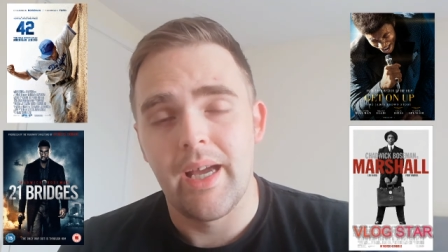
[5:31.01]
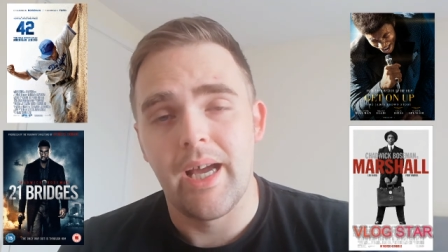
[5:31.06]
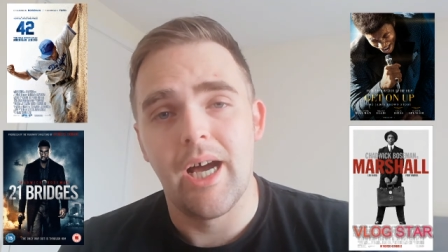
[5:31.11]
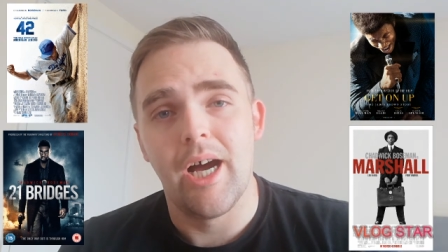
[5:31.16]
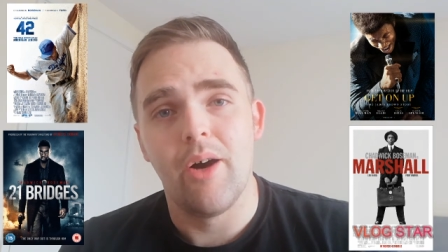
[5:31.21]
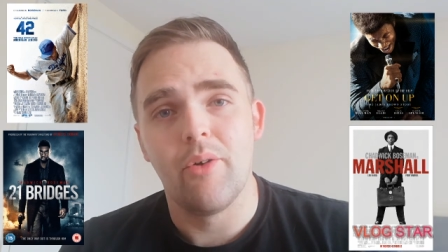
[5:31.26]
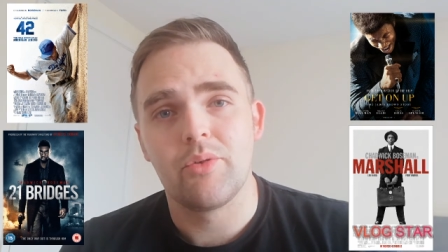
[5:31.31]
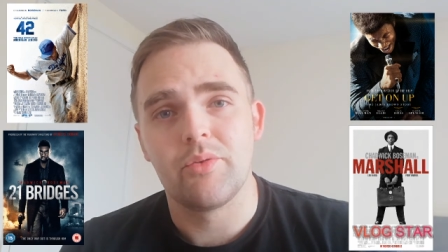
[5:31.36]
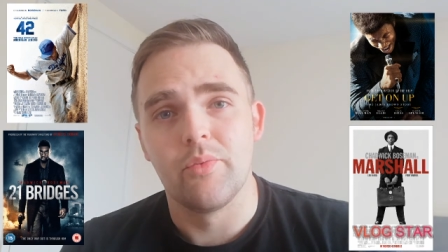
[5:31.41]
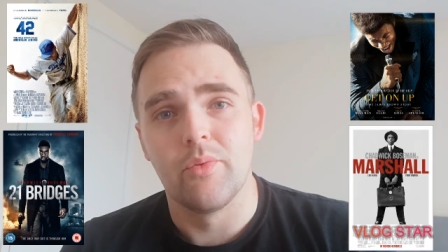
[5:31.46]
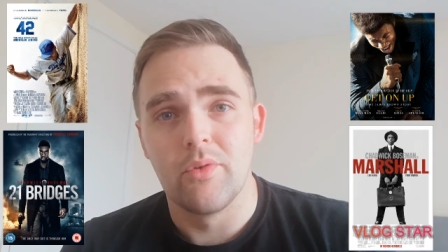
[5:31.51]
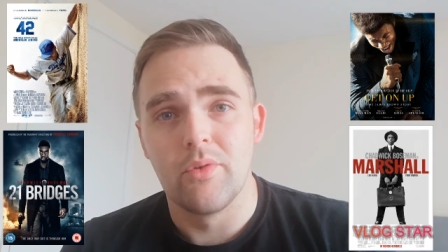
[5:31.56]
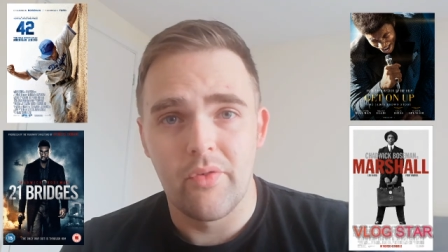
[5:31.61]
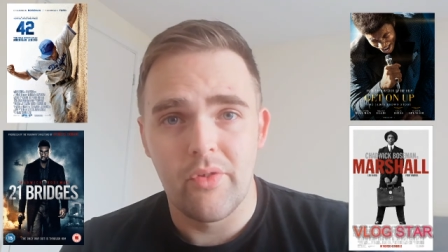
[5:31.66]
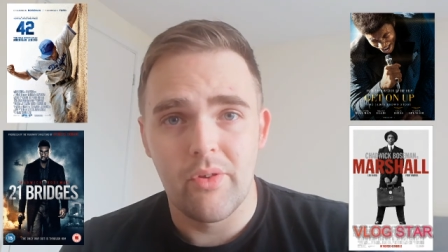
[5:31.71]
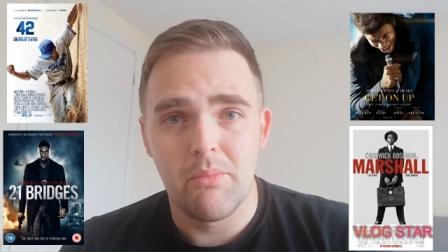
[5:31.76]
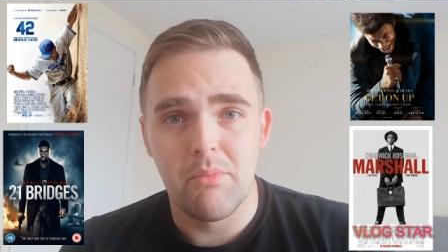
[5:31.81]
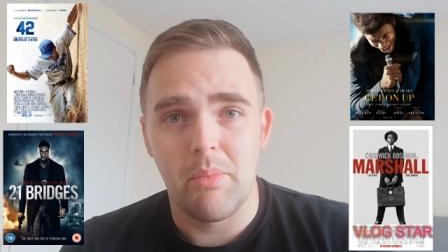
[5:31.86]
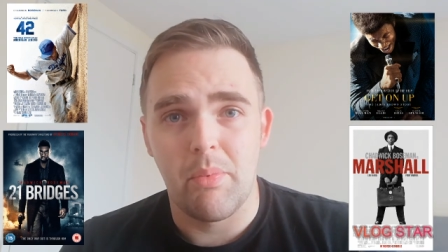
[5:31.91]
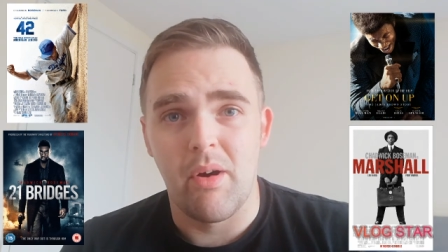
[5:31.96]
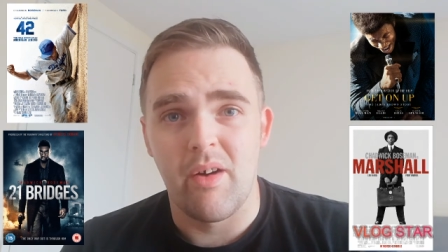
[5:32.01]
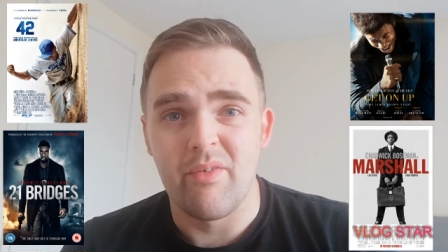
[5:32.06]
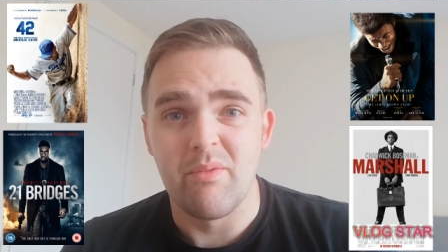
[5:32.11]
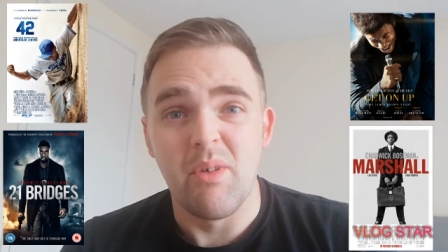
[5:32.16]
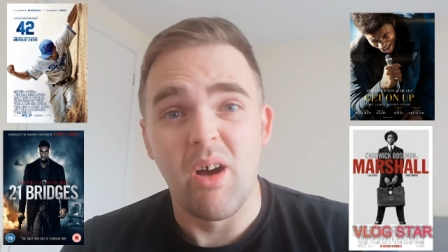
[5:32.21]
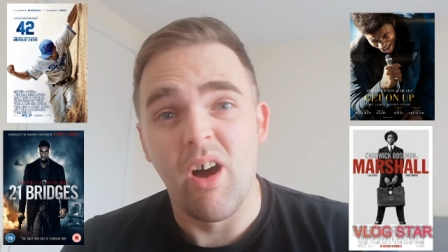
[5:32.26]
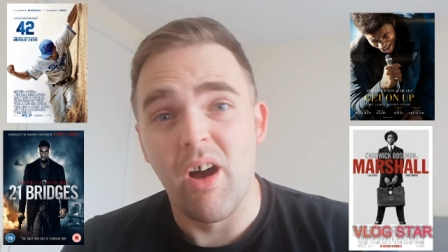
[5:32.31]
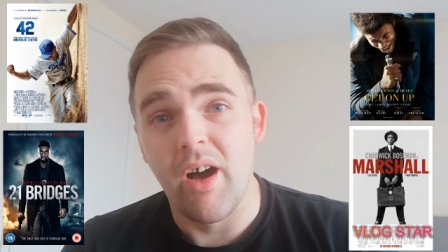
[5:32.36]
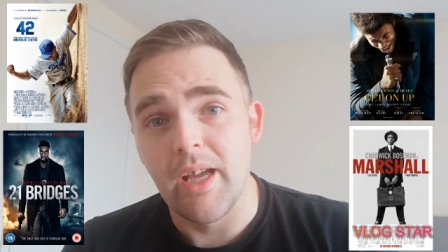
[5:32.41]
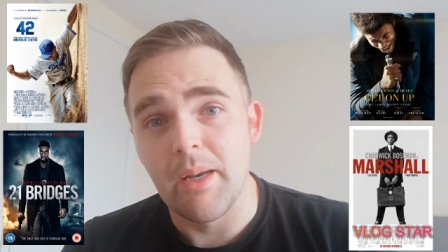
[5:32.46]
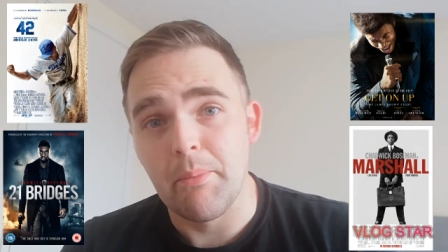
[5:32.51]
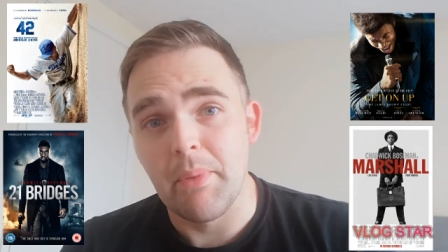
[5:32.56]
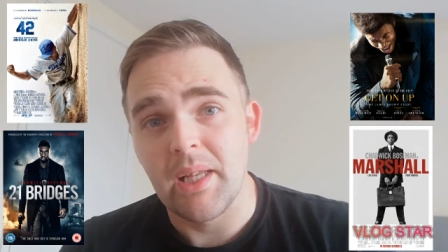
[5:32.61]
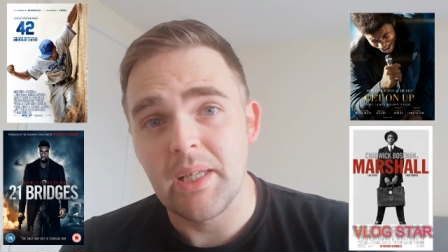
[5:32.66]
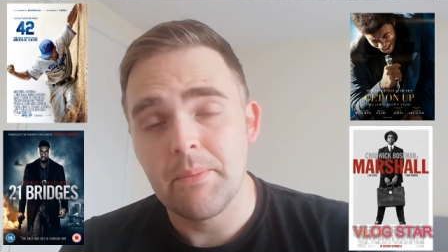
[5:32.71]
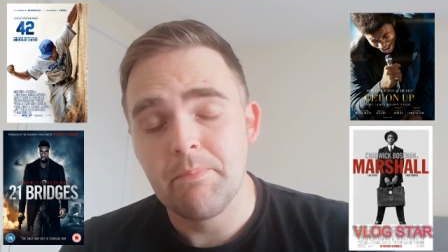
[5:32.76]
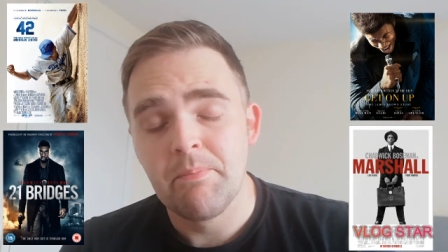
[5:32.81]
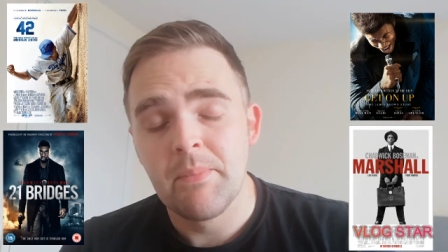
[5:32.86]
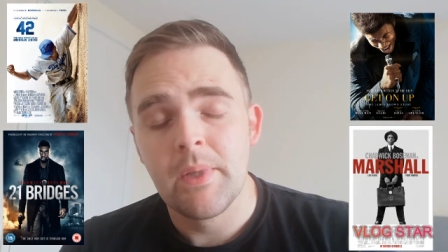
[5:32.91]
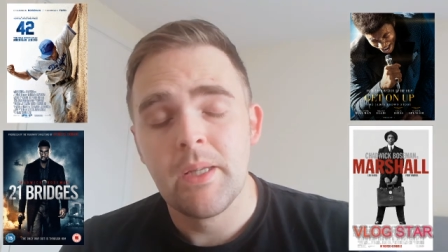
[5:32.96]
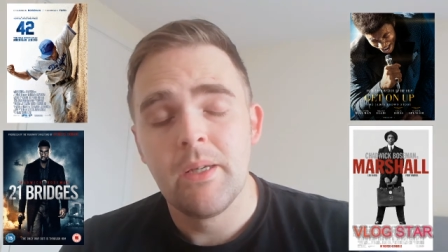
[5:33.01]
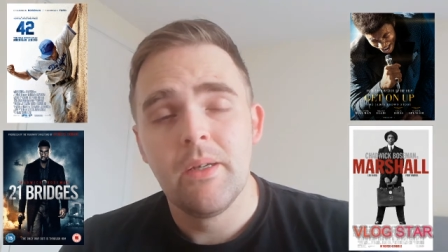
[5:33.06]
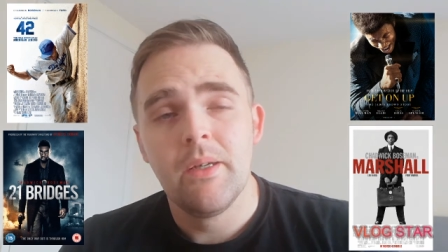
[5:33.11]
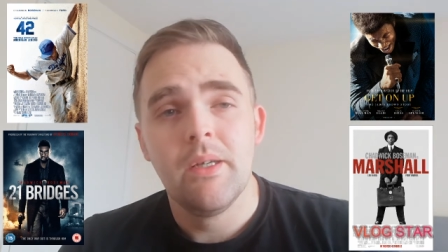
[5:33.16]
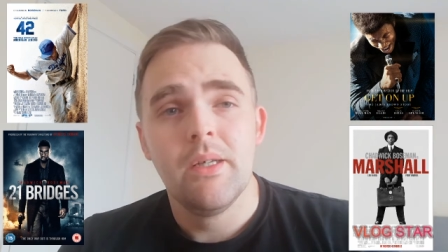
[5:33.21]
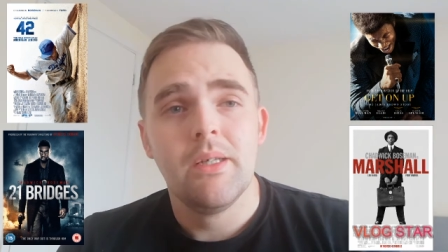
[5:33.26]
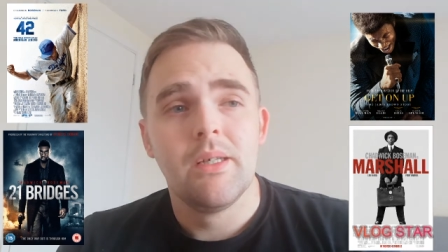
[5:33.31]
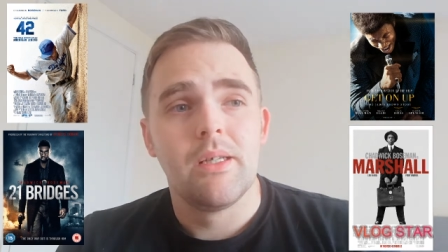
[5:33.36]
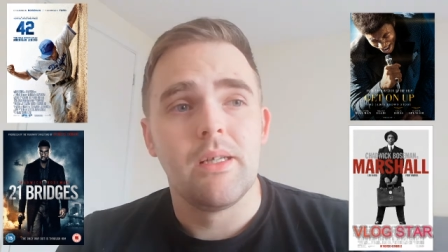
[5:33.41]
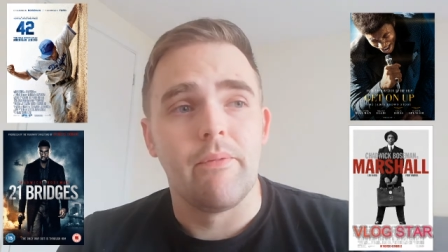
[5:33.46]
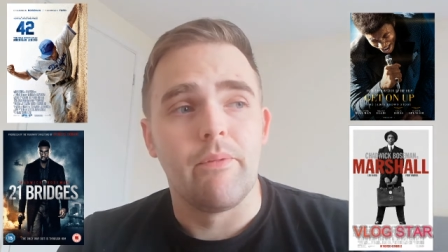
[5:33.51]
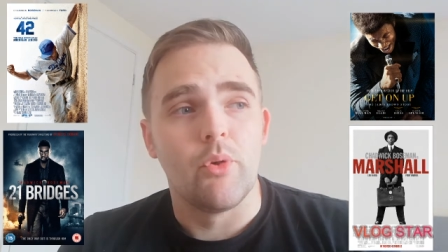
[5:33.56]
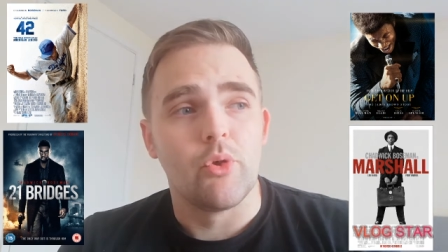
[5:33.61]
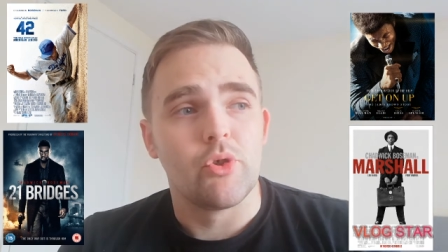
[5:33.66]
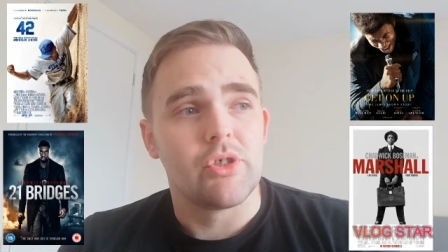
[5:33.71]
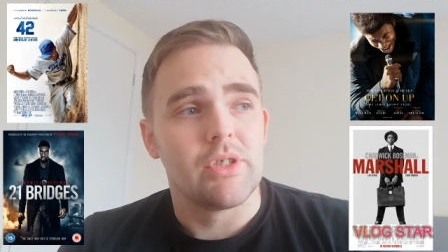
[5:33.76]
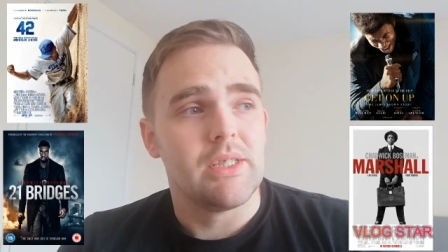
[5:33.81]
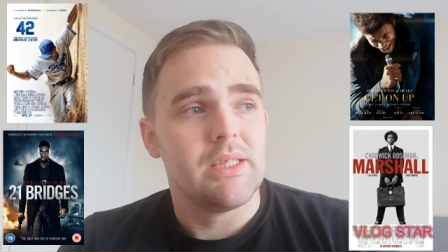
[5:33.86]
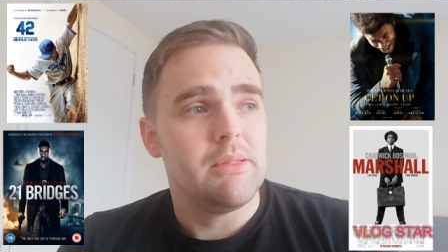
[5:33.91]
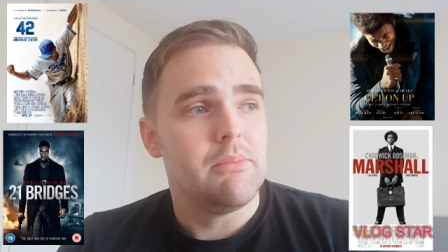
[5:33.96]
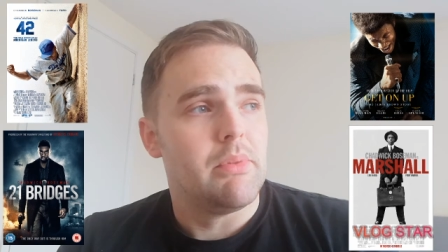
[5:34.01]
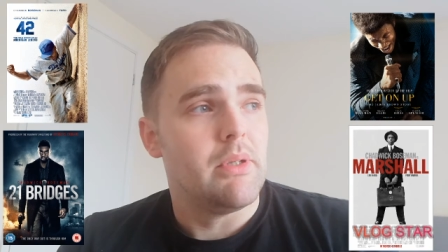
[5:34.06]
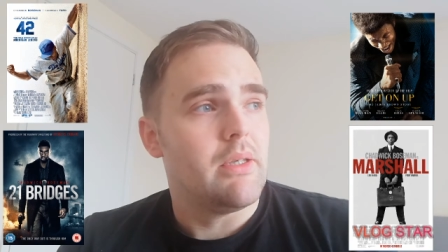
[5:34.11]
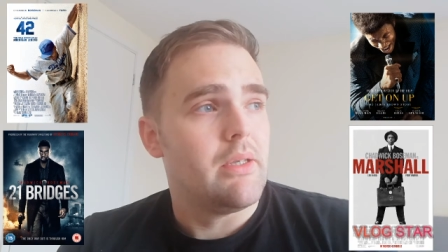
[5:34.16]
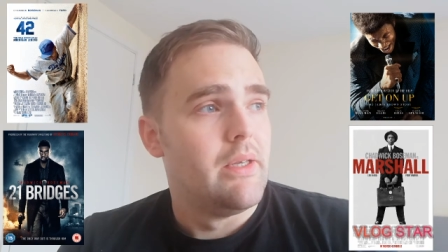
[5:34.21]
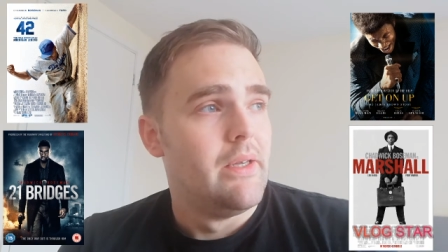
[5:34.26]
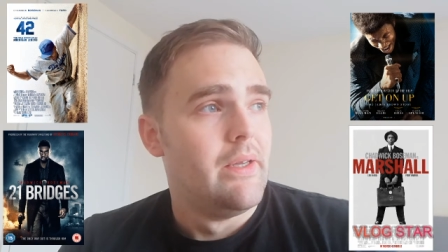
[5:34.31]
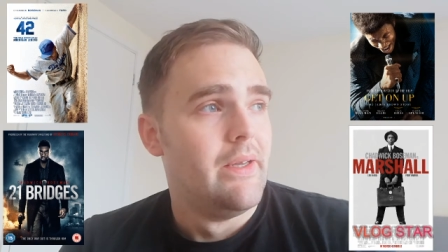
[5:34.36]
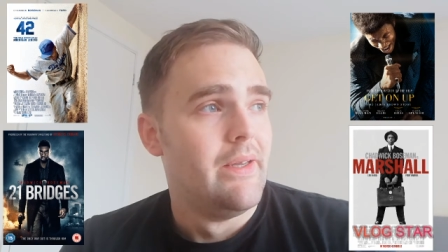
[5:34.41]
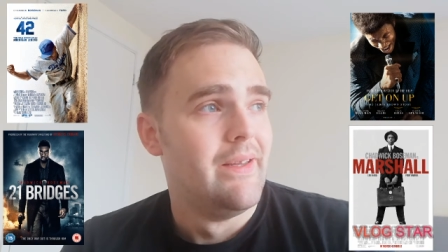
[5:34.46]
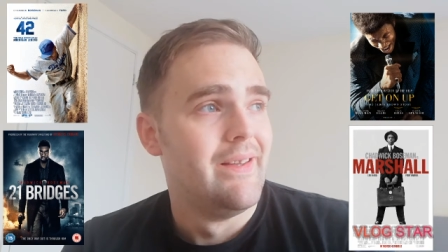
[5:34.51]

out of all of them, apart from Iron Man, unfortunately. But